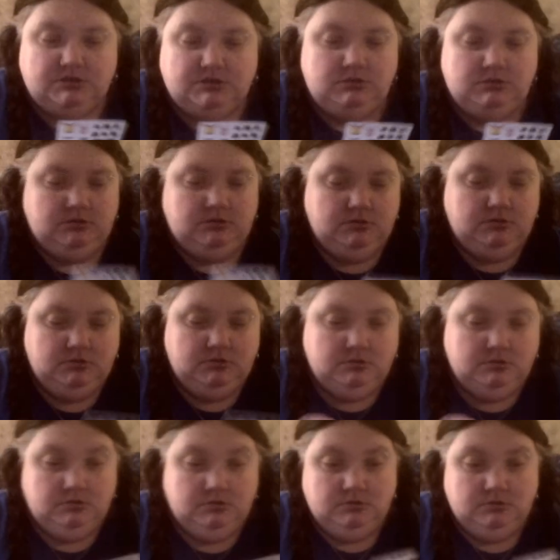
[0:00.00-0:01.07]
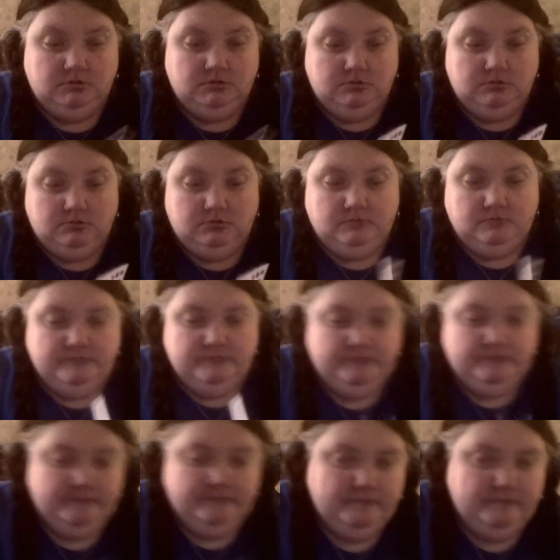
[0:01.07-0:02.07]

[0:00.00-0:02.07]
(no one is talking)